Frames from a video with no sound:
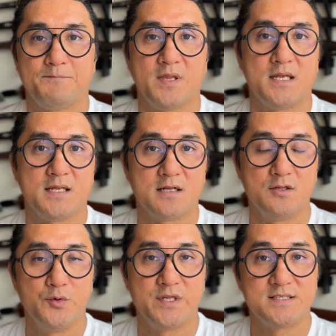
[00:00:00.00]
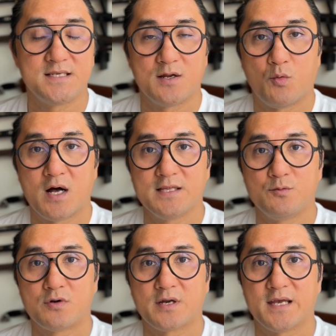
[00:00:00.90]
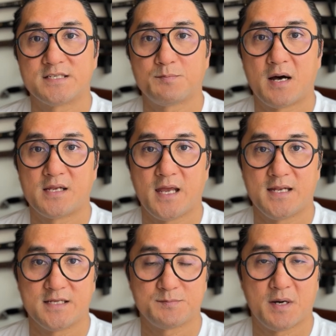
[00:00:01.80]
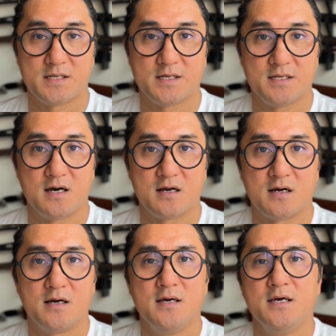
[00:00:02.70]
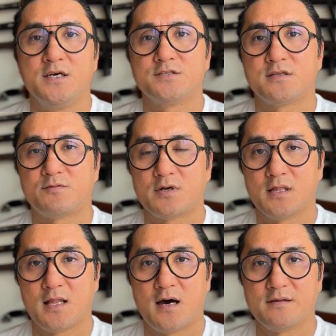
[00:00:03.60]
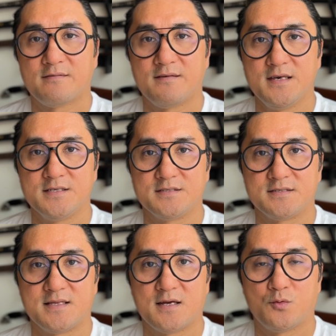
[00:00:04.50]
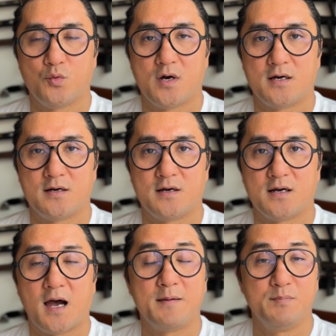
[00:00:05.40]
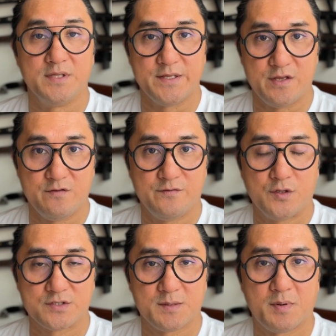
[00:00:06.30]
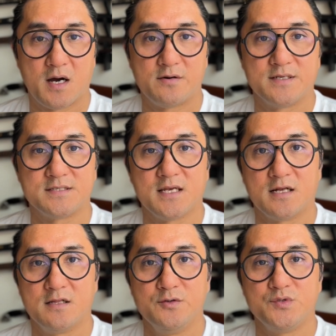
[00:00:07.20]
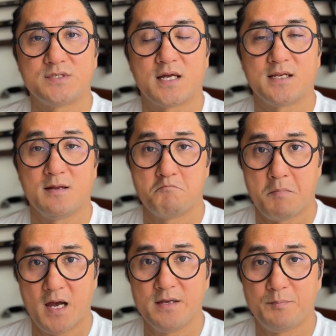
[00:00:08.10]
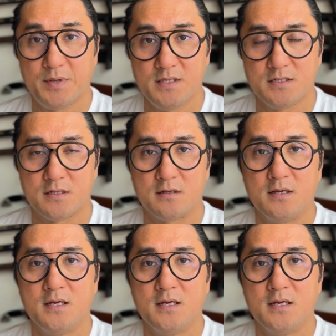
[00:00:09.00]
It included Sinawali work, Espada y Daga. So there were a lot of things that I believe Dosipares includes that, in my opinion,